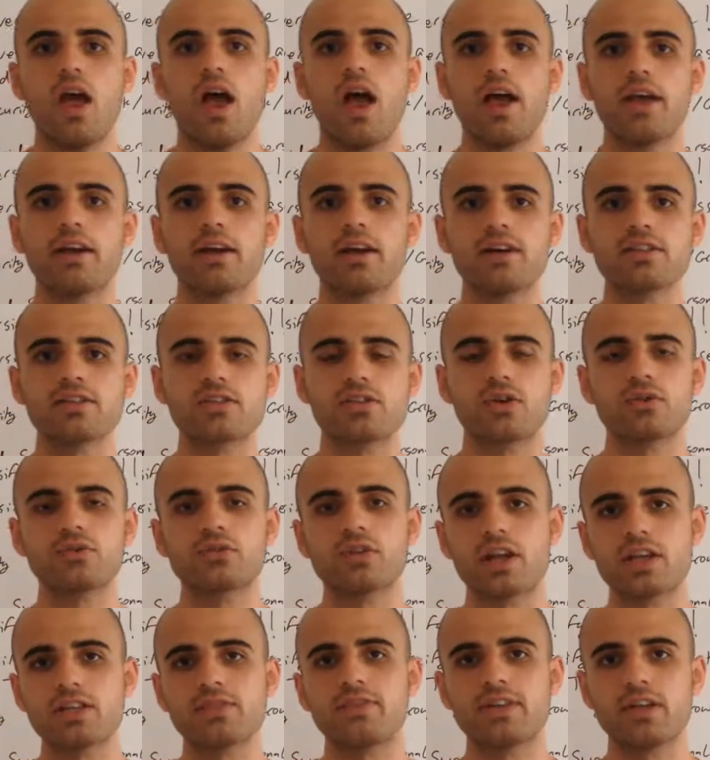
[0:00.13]
Hey guys, so in
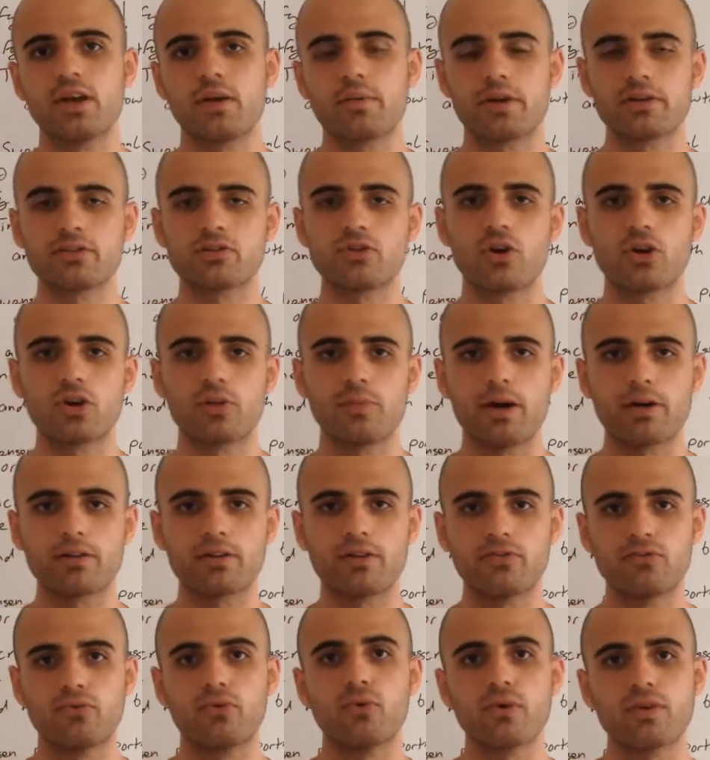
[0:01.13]
today's video I'm going to talk about
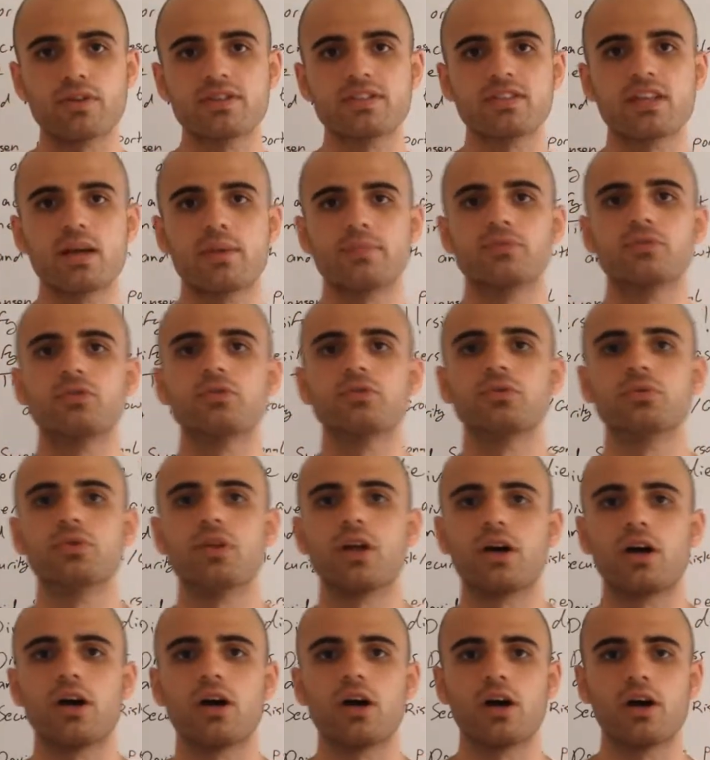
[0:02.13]
the fourth step to
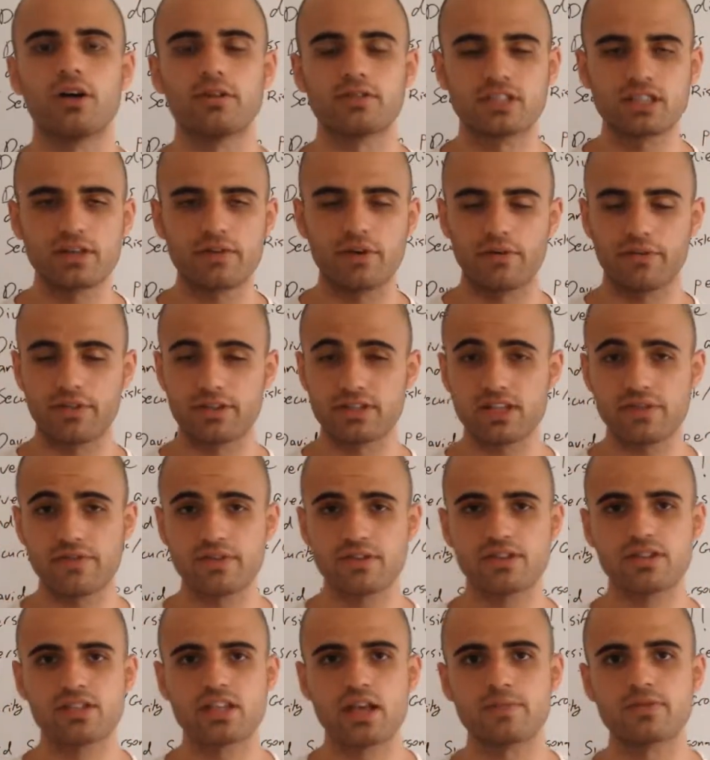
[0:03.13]
the
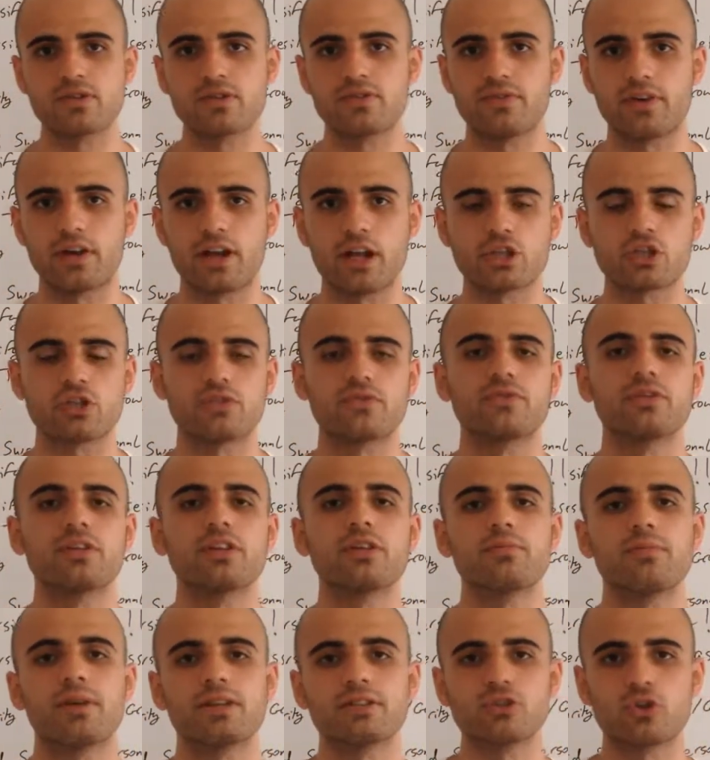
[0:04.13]
7 steps to financial
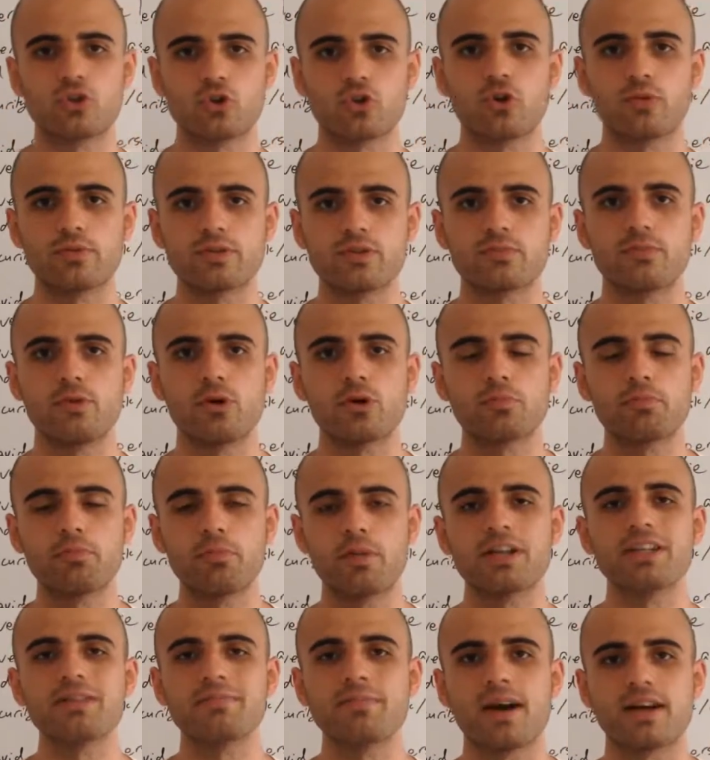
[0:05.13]
freedom by Tony Robbins' book,
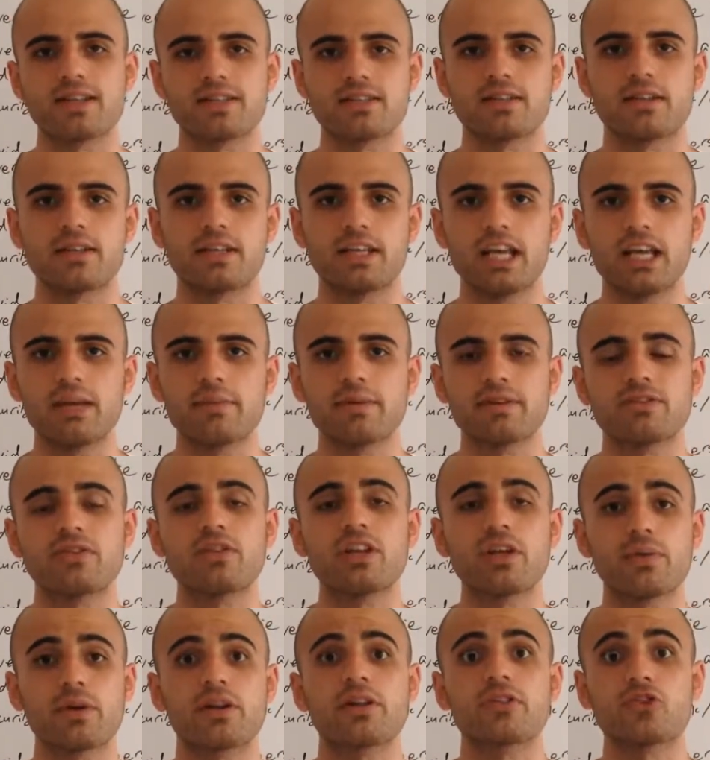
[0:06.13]
Money Master the Game. And
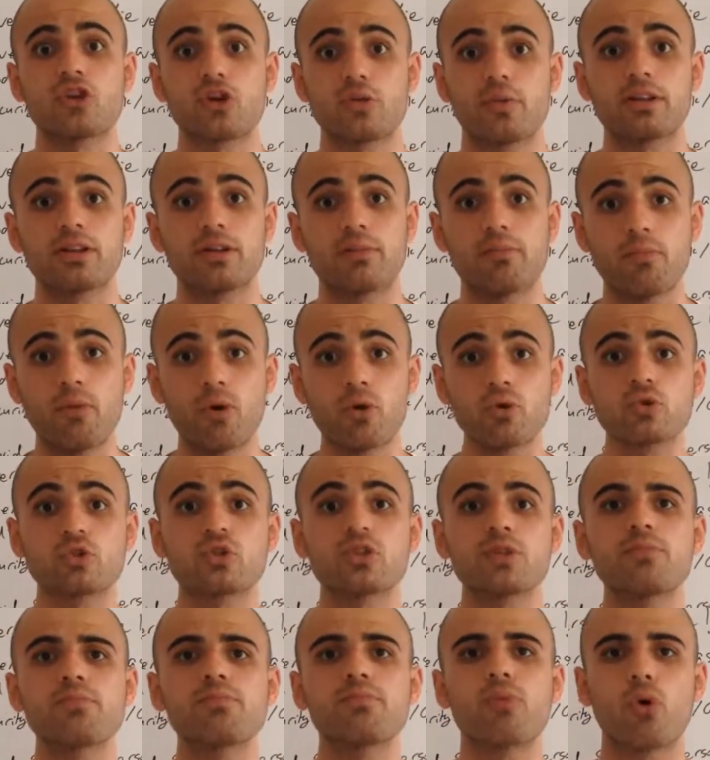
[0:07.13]
today we're going to talk about the
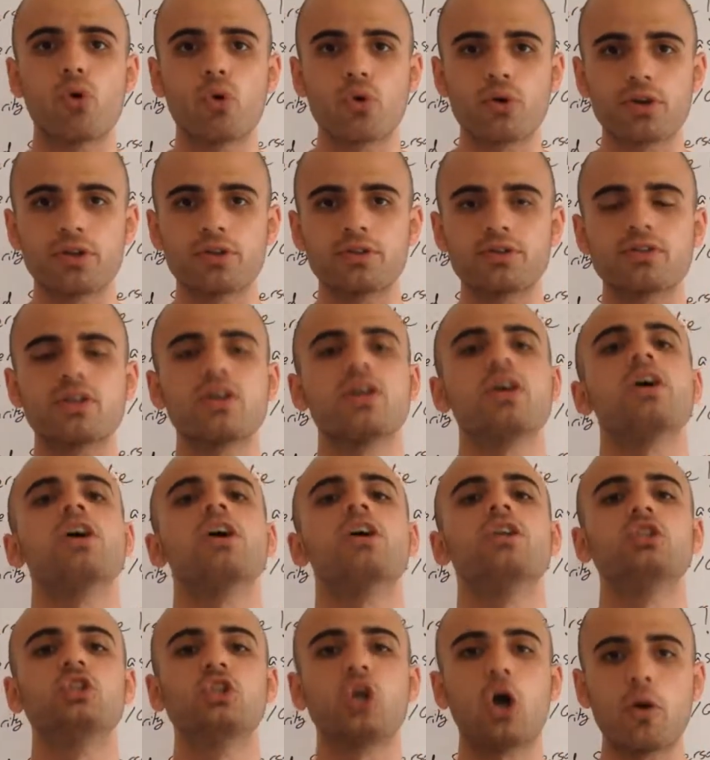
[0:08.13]
most important
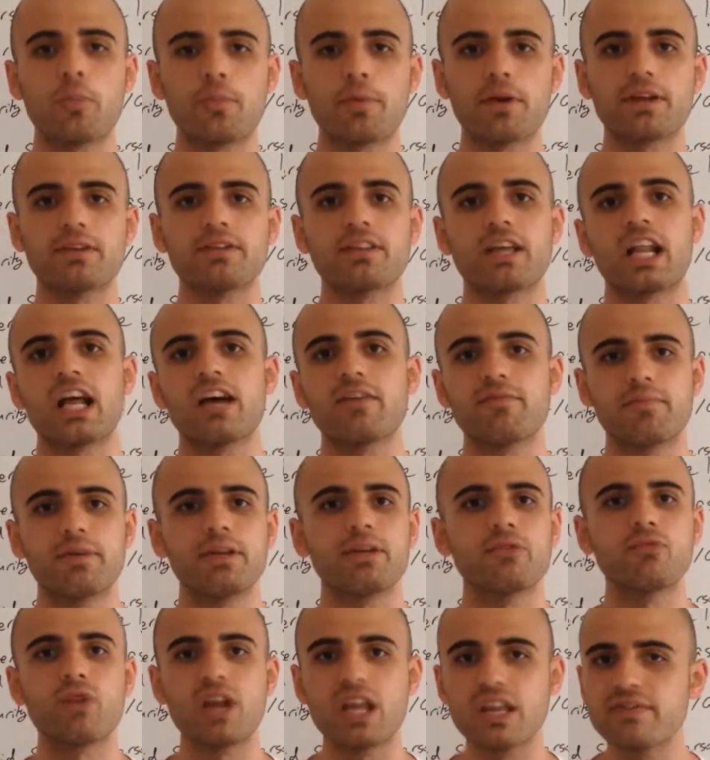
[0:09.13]
topic that I've
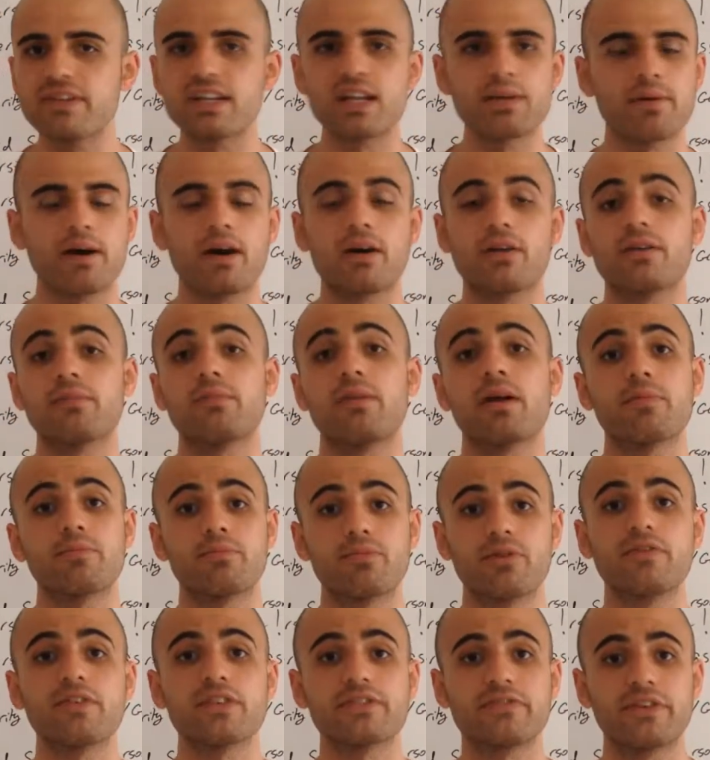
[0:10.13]
been raving about in my
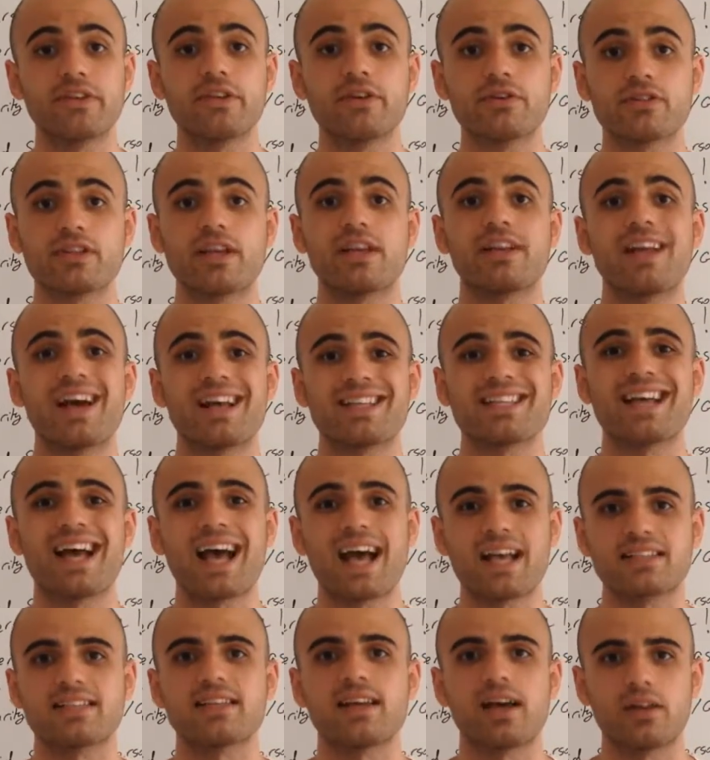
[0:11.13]
previous videos, and that's
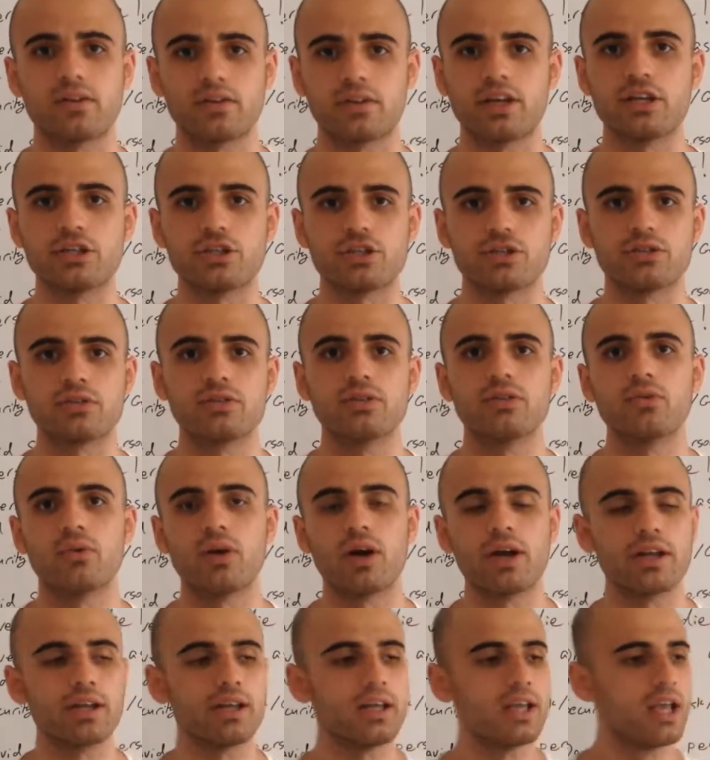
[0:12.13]
asset allocation,
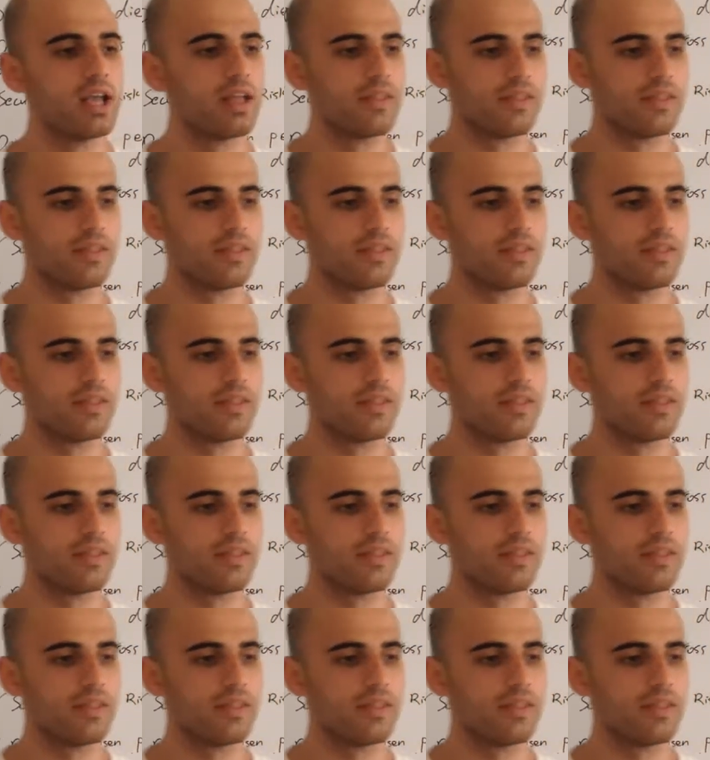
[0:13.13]
right?